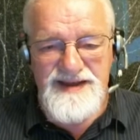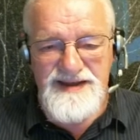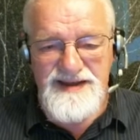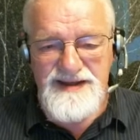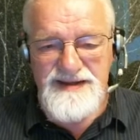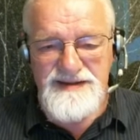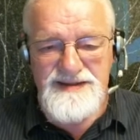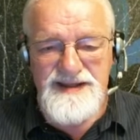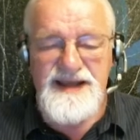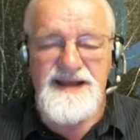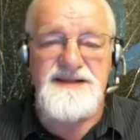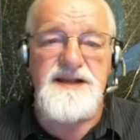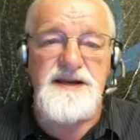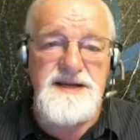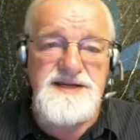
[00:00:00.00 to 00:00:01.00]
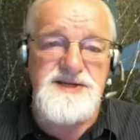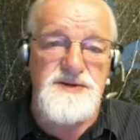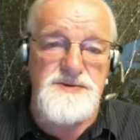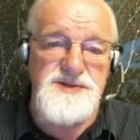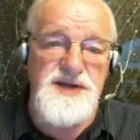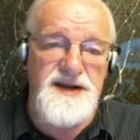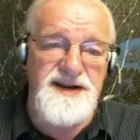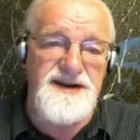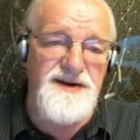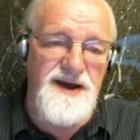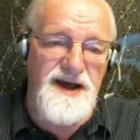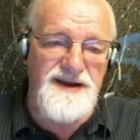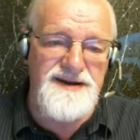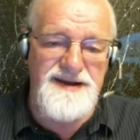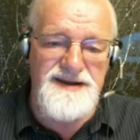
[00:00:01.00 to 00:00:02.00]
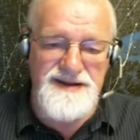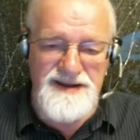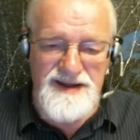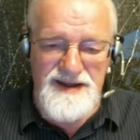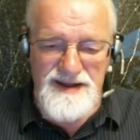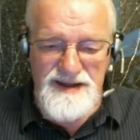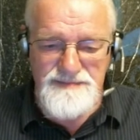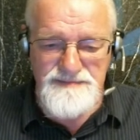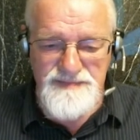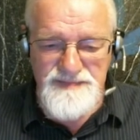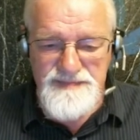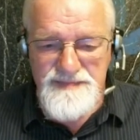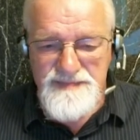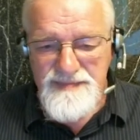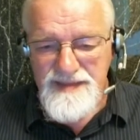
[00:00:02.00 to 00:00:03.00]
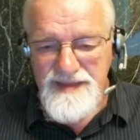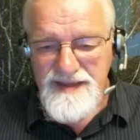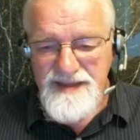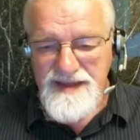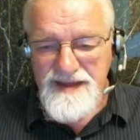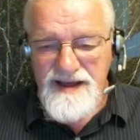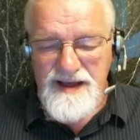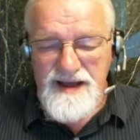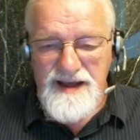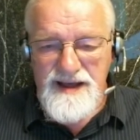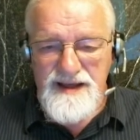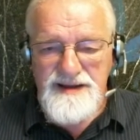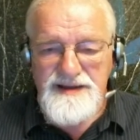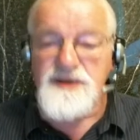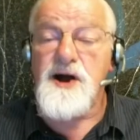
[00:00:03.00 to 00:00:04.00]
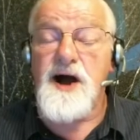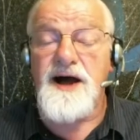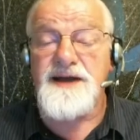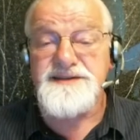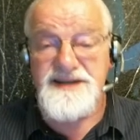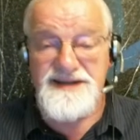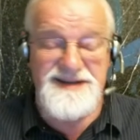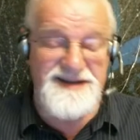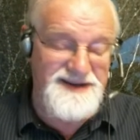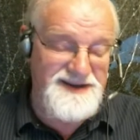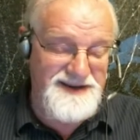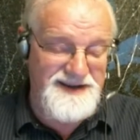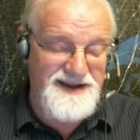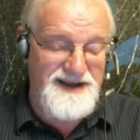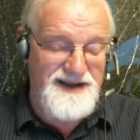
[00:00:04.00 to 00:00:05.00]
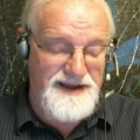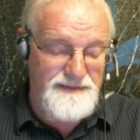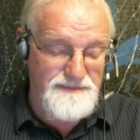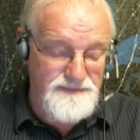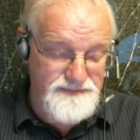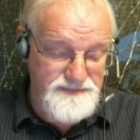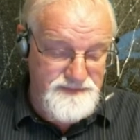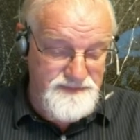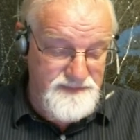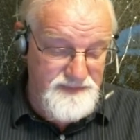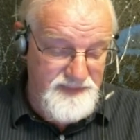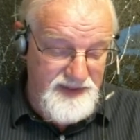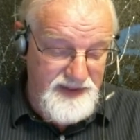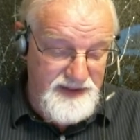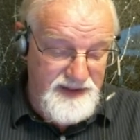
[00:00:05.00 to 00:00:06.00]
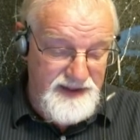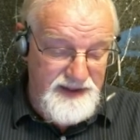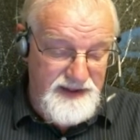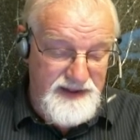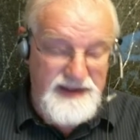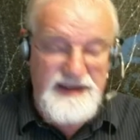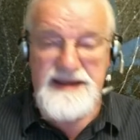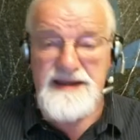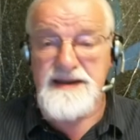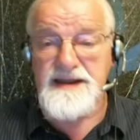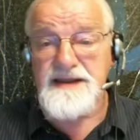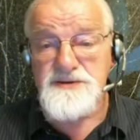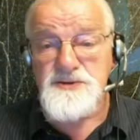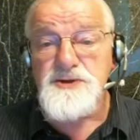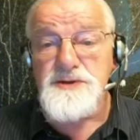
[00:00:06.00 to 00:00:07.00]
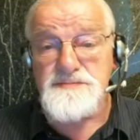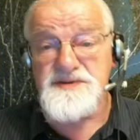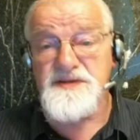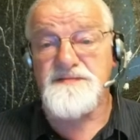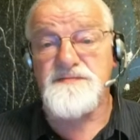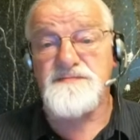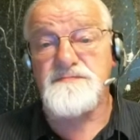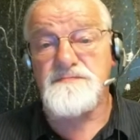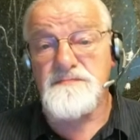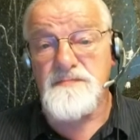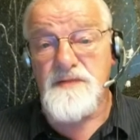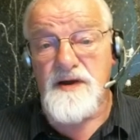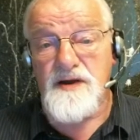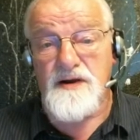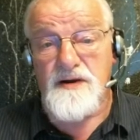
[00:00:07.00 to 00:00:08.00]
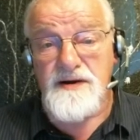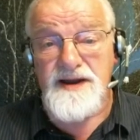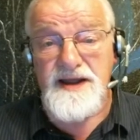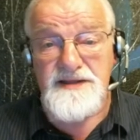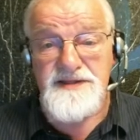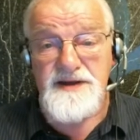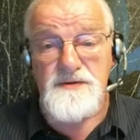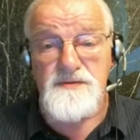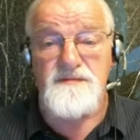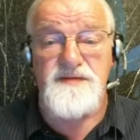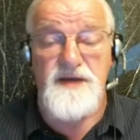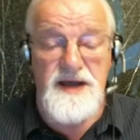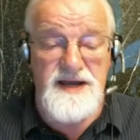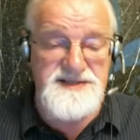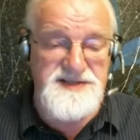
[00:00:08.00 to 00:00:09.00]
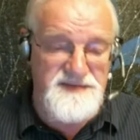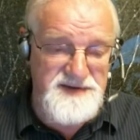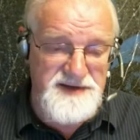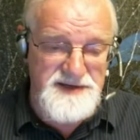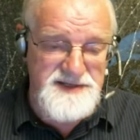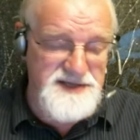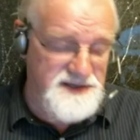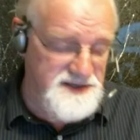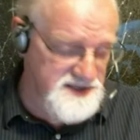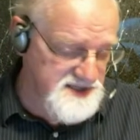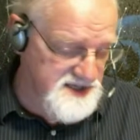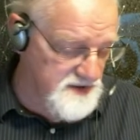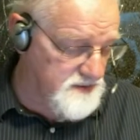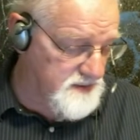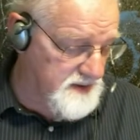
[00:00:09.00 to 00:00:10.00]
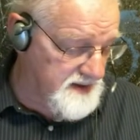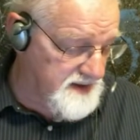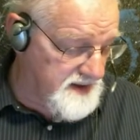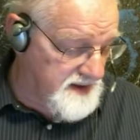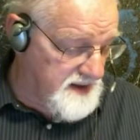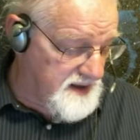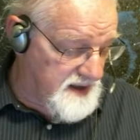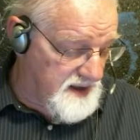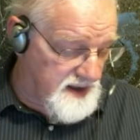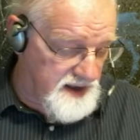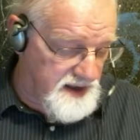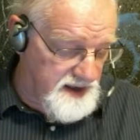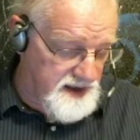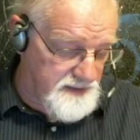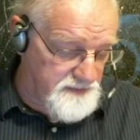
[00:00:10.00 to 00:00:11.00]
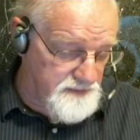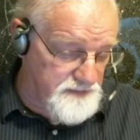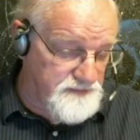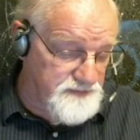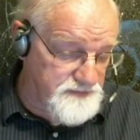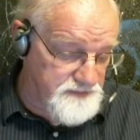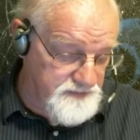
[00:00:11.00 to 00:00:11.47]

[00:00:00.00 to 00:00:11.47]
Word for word: uh, and the list goes on and on. Um, uh, Kant, um, in, in, terms of our ethical philosophies. So, um,